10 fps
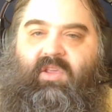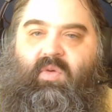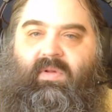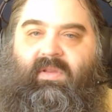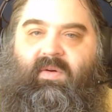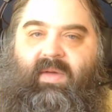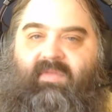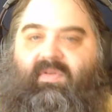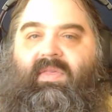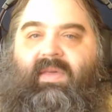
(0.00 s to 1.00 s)
you will know
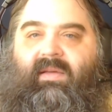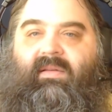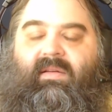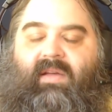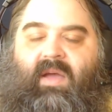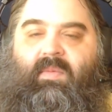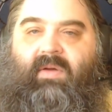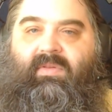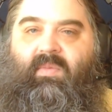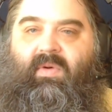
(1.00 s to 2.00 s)
everything
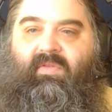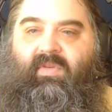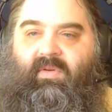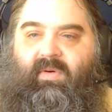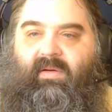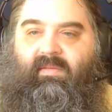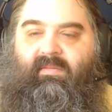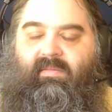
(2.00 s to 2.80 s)
about the Marvel lore,